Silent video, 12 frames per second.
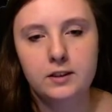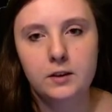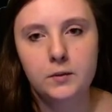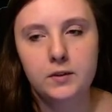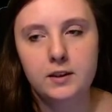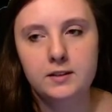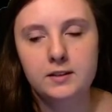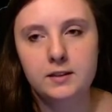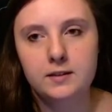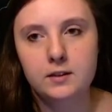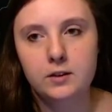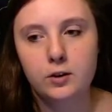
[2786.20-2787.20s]
leave things as
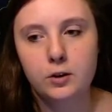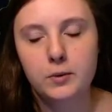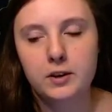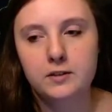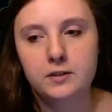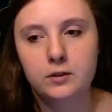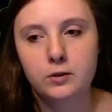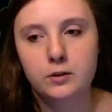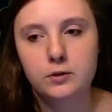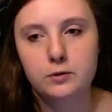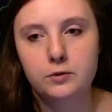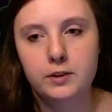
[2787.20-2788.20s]
they are because you're going
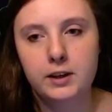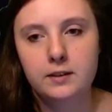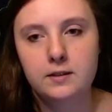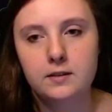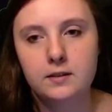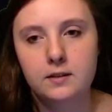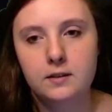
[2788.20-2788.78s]
to faint.